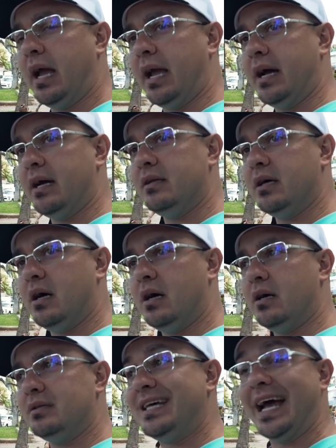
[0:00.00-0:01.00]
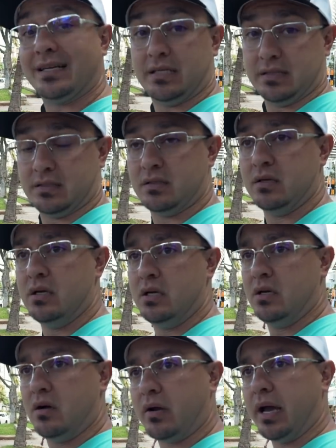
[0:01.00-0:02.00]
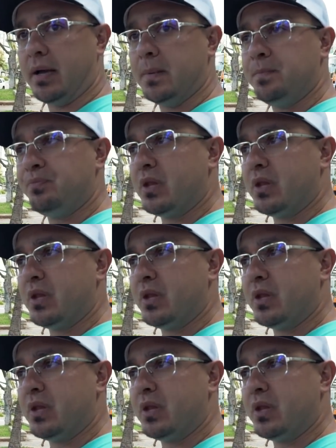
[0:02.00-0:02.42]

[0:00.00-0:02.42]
and Texas, okay?